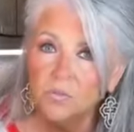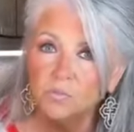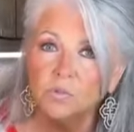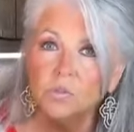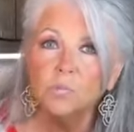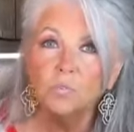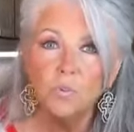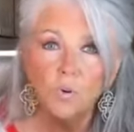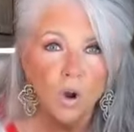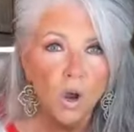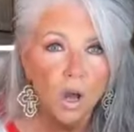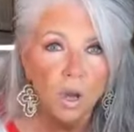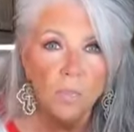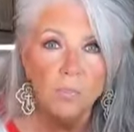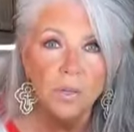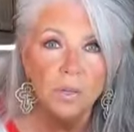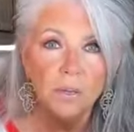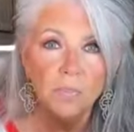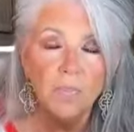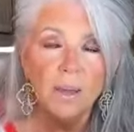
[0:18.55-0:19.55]
was
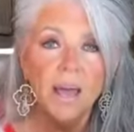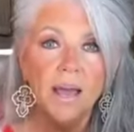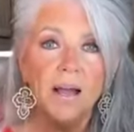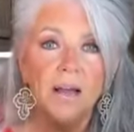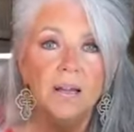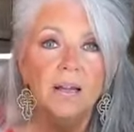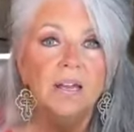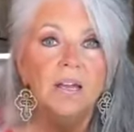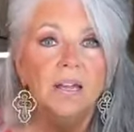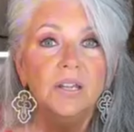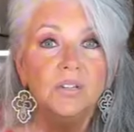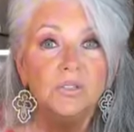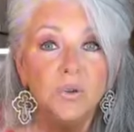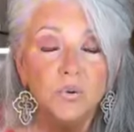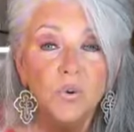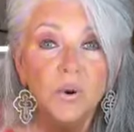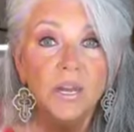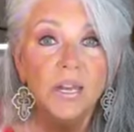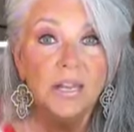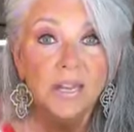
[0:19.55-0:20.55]
probably about
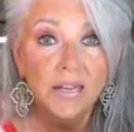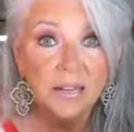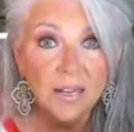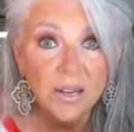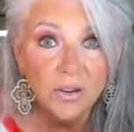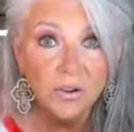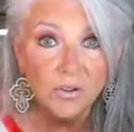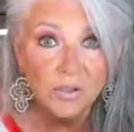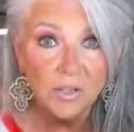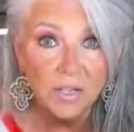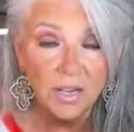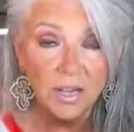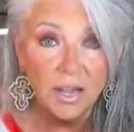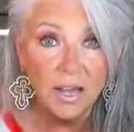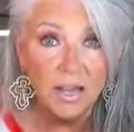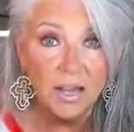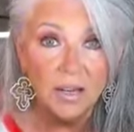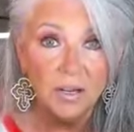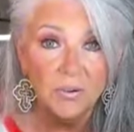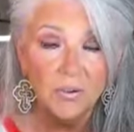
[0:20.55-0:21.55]
20 years
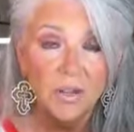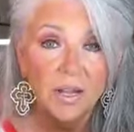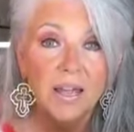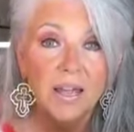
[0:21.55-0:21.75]
ago,